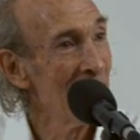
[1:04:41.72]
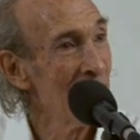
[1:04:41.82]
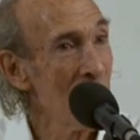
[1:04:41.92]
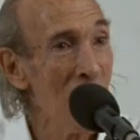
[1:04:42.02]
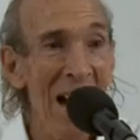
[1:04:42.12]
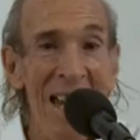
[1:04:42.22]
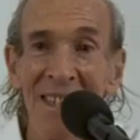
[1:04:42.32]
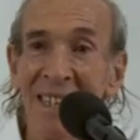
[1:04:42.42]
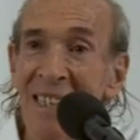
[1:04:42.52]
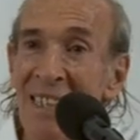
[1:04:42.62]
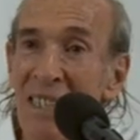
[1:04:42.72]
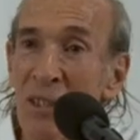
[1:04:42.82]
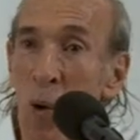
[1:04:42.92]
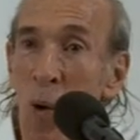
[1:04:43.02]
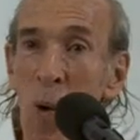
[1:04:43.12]
So I think it is
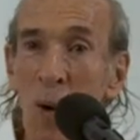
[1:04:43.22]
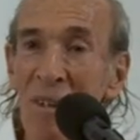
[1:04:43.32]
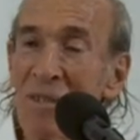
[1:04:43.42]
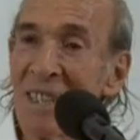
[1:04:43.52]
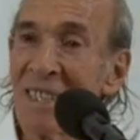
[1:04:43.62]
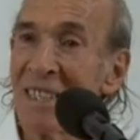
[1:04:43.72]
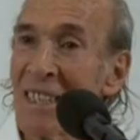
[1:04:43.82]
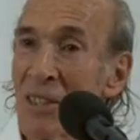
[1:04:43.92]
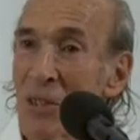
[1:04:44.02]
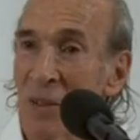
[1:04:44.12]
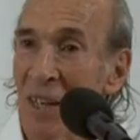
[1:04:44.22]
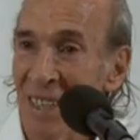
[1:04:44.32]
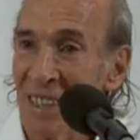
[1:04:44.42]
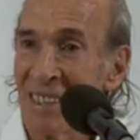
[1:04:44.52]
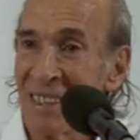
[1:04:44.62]
all of these things
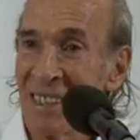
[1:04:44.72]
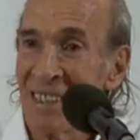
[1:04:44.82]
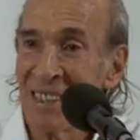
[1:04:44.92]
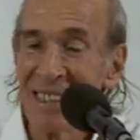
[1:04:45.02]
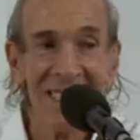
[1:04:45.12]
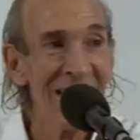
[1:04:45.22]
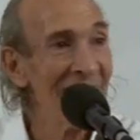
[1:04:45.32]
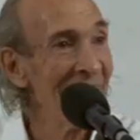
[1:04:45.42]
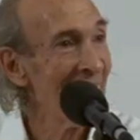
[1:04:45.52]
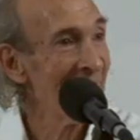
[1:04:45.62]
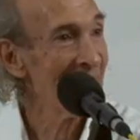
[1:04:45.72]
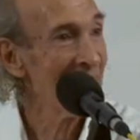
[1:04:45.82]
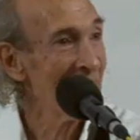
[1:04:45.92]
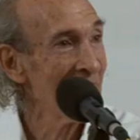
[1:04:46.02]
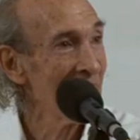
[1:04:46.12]
together that
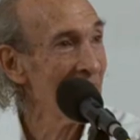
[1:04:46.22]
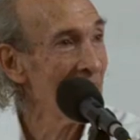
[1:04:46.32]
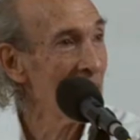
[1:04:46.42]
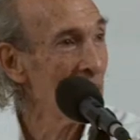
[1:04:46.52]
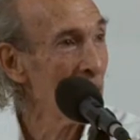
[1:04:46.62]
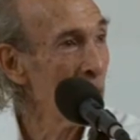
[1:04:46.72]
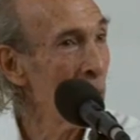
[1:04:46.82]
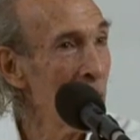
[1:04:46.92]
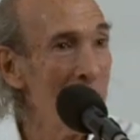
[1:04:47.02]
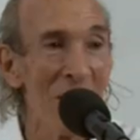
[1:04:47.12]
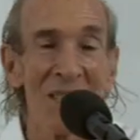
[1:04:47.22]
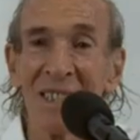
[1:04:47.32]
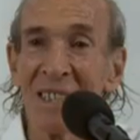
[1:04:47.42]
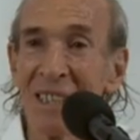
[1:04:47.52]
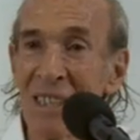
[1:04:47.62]
we
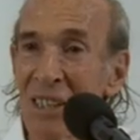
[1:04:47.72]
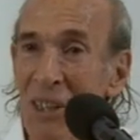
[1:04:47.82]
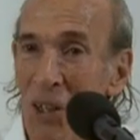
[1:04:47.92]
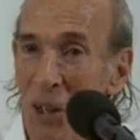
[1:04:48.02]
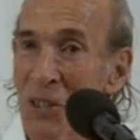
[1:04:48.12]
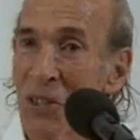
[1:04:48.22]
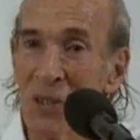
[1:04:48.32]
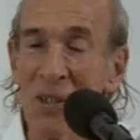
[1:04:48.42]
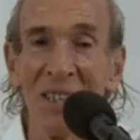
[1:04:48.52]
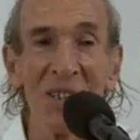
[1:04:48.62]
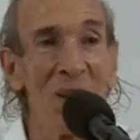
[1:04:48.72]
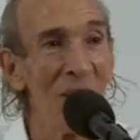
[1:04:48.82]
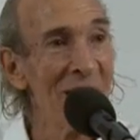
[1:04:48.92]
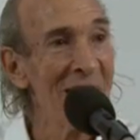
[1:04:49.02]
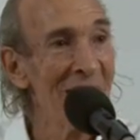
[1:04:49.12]
must concentrate
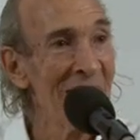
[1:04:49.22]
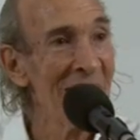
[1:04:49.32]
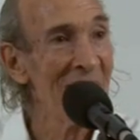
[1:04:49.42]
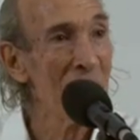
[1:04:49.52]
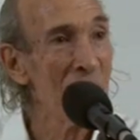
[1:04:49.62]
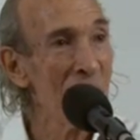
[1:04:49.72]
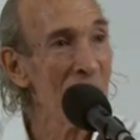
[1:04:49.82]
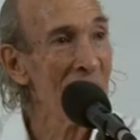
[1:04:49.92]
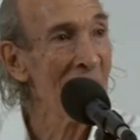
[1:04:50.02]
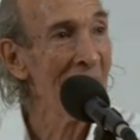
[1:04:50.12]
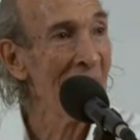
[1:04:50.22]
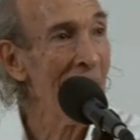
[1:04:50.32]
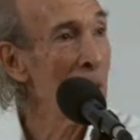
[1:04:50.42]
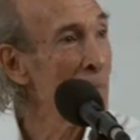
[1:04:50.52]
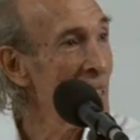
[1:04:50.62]
on.
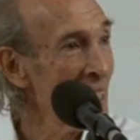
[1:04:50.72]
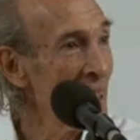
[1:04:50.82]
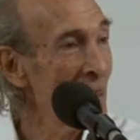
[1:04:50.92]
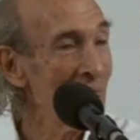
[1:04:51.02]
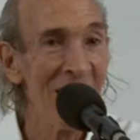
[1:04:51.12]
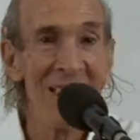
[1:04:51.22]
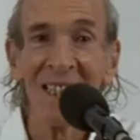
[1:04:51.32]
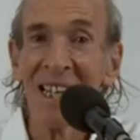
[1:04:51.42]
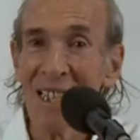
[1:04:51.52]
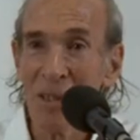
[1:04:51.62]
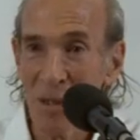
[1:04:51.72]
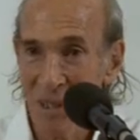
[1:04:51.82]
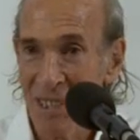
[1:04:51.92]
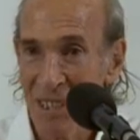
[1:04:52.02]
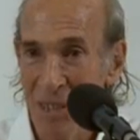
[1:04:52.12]
And particularly, as
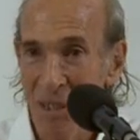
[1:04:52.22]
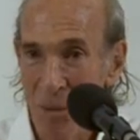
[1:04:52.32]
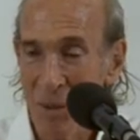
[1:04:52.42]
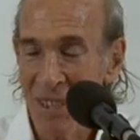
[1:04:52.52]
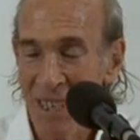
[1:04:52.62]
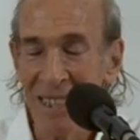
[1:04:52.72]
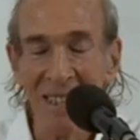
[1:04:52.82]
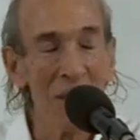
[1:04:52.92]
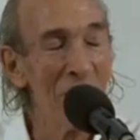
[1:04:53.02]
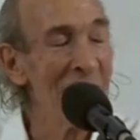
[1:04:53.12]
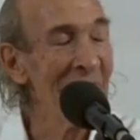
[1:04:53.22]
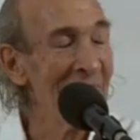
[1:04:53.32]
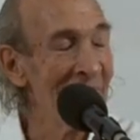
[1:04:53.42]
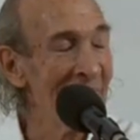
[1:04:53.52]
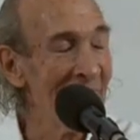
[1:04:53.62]
we said in the
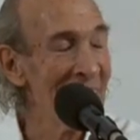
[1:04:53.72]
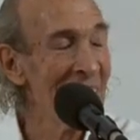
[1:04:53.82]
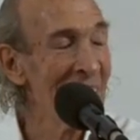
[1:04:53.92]
beginning, that